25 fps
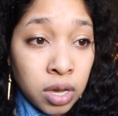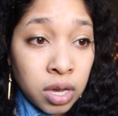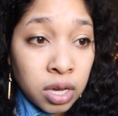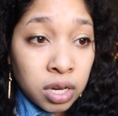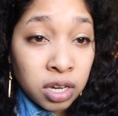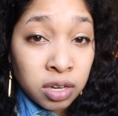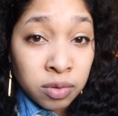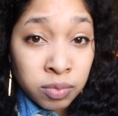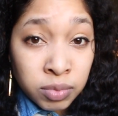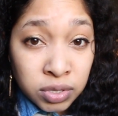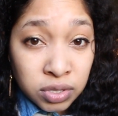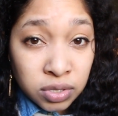
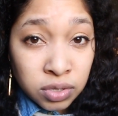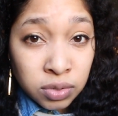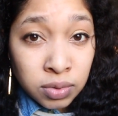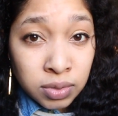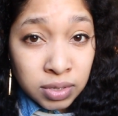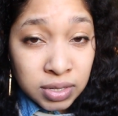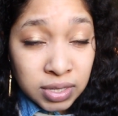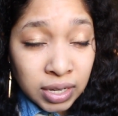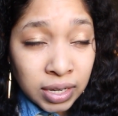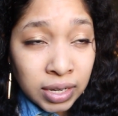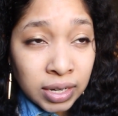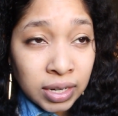committed
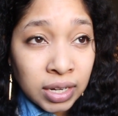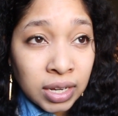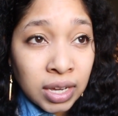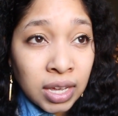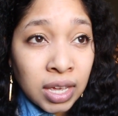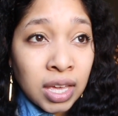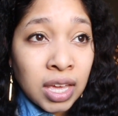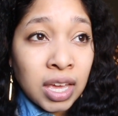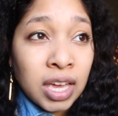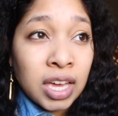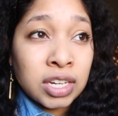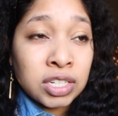suicide,
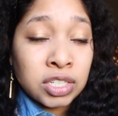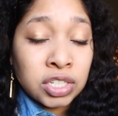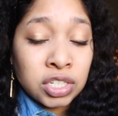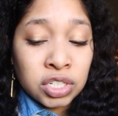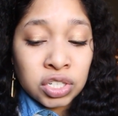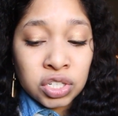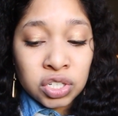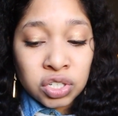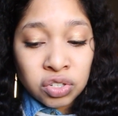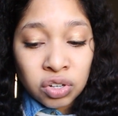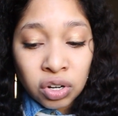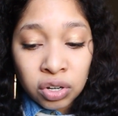and she
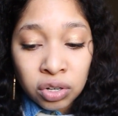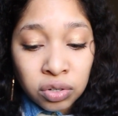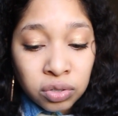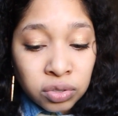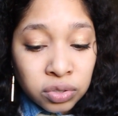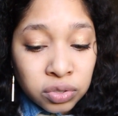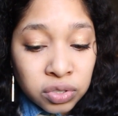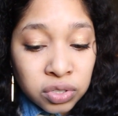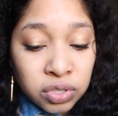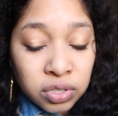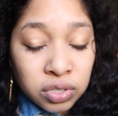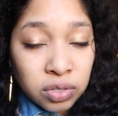
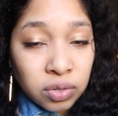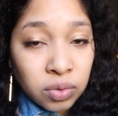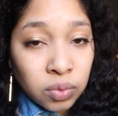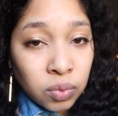struggles